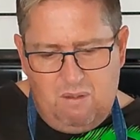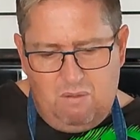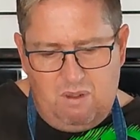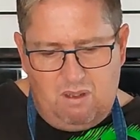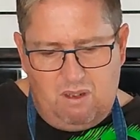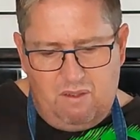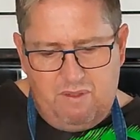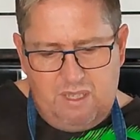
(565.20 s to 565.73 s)

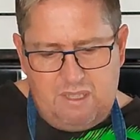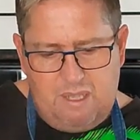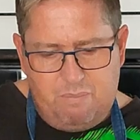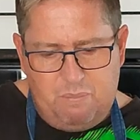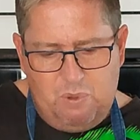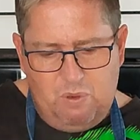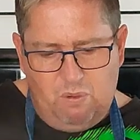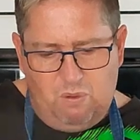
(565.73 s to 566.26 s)
we'll obviously
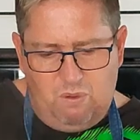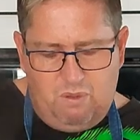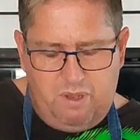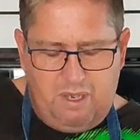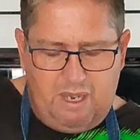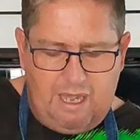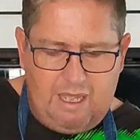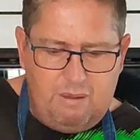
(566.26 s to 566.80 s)
put all
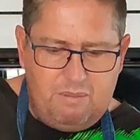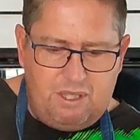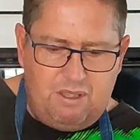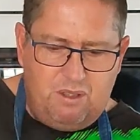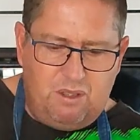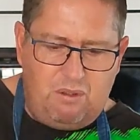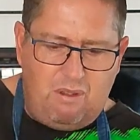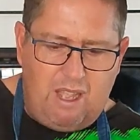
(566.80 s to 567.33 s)
the names
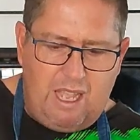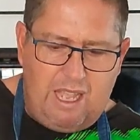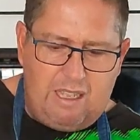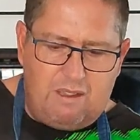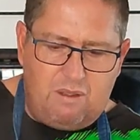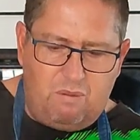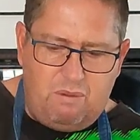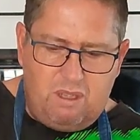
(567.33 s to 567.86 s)
into a
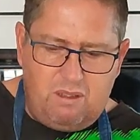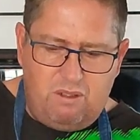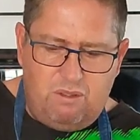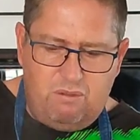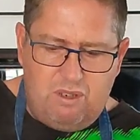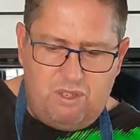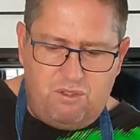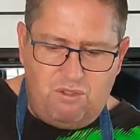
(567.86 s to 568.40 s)
hat, we'll
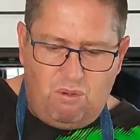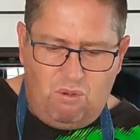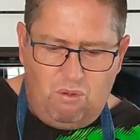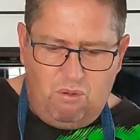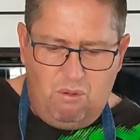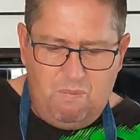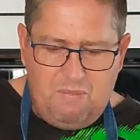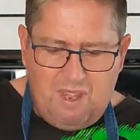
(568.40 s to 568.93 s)
do a draw,
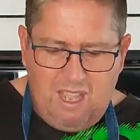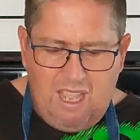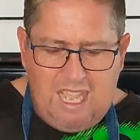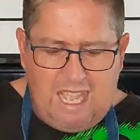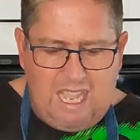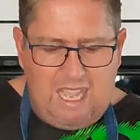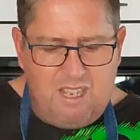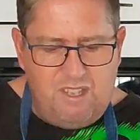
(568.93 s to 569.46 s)

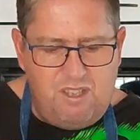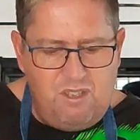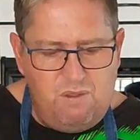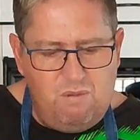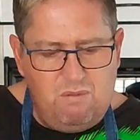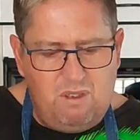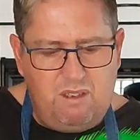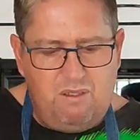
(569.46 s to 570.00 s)
and you
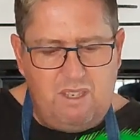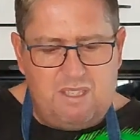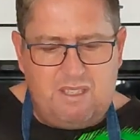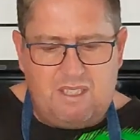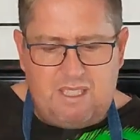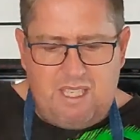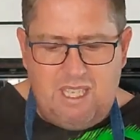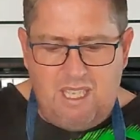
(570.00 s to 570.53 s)
will
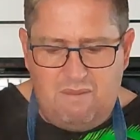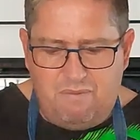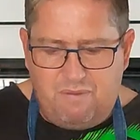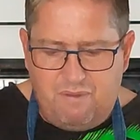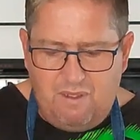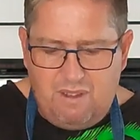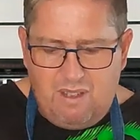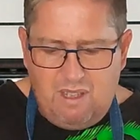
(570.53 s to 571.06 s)
receive
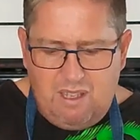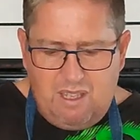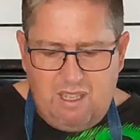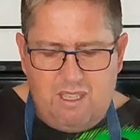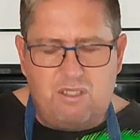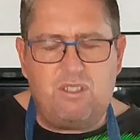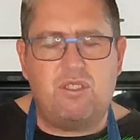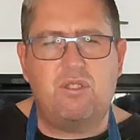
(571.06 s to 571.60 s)

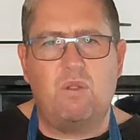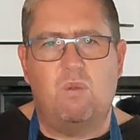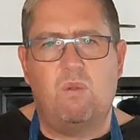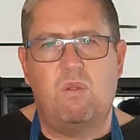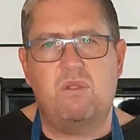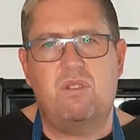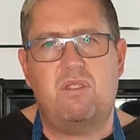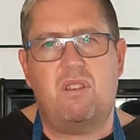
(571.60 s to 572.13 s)
a
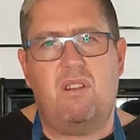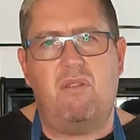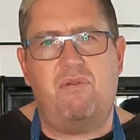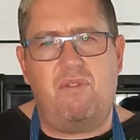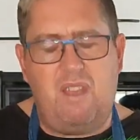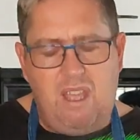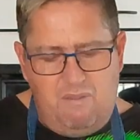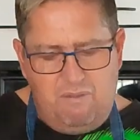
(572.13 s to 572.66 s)
sauce of
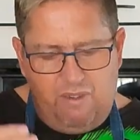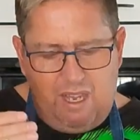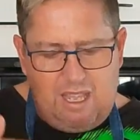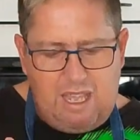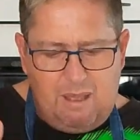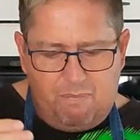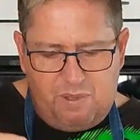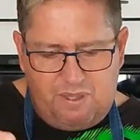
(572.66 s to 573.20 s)
every
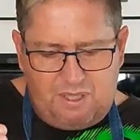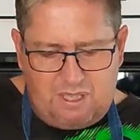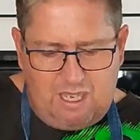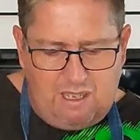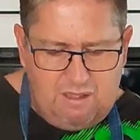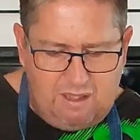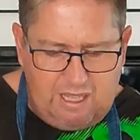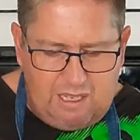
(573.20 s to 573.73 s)

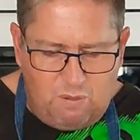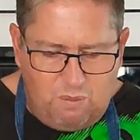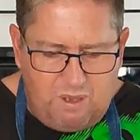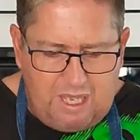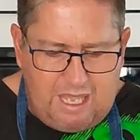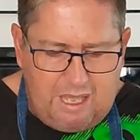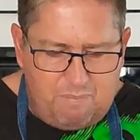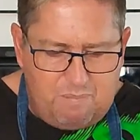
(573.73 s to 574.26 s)
episode that we
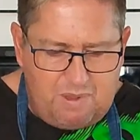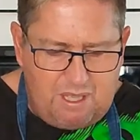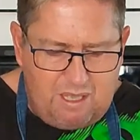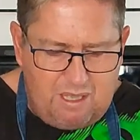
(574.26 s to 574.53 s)
kept